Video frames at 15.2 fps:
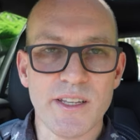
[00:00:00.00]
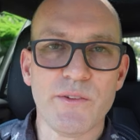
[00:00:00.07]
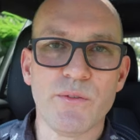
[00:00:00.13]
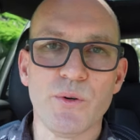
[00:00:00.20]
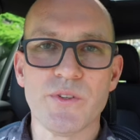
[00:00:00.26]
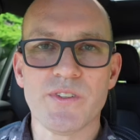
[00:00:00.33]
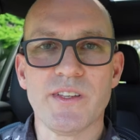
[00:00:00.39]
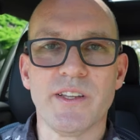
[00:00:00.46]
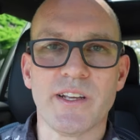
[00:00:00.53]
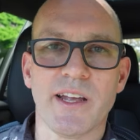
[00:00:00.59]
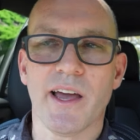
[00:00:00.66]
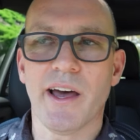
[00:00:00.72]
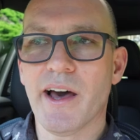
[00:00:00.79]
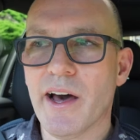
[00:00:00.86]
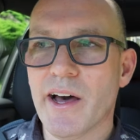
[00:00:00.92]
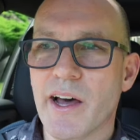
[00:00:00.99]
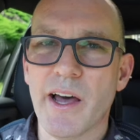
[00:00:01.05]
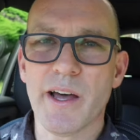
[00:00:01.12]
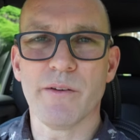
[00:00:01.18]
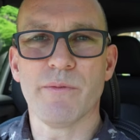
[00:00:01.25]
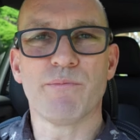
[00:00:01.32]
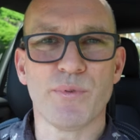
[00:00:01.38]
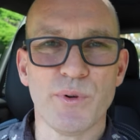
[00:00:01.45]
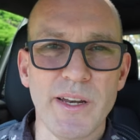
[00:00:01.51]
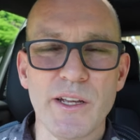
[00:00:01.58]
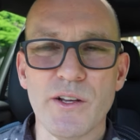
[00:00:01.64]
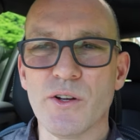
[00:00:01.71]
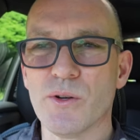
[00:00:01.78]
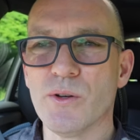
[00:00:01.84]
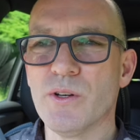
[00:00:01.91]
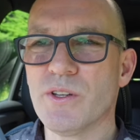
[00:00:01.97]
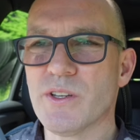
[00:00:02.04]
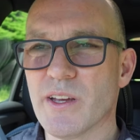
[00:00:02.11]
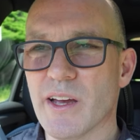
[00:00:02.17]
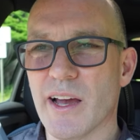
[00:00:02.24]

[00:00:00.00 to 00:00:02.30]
levels in the car are pretty good.